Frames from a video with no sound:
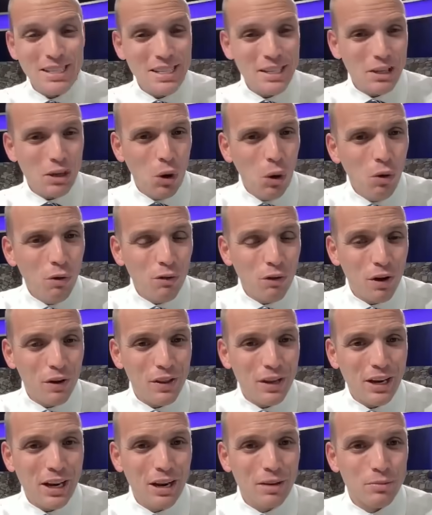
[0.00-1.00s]
this cold front
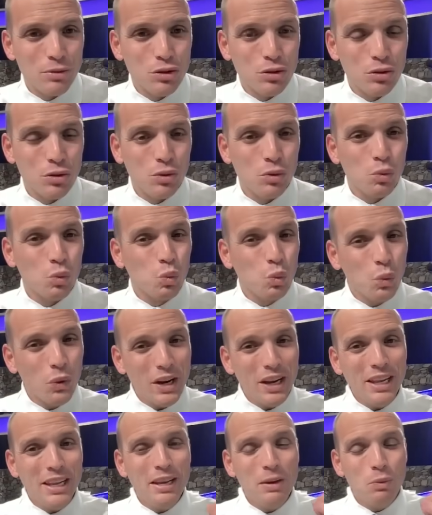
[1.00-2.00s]
that comes through
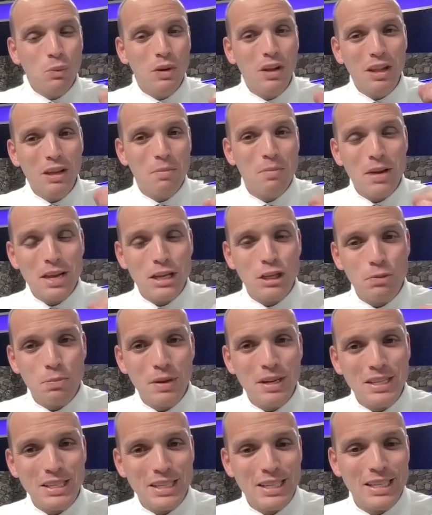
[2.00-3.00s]
really, really means
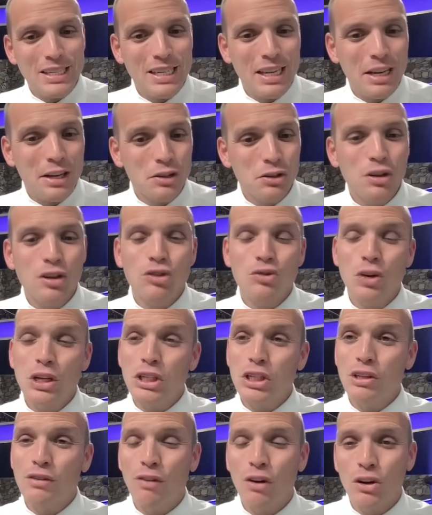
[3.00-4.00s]
business, and it's going to
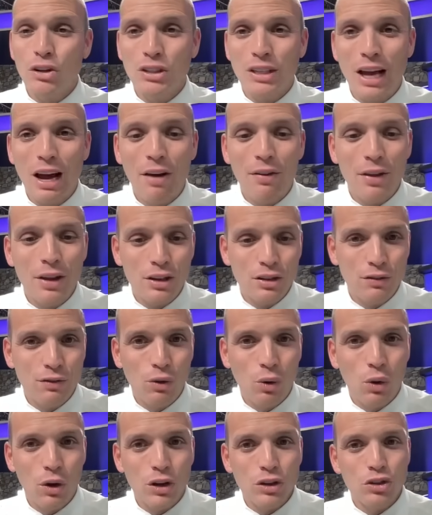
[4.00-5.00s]
stretch as far south as Florida.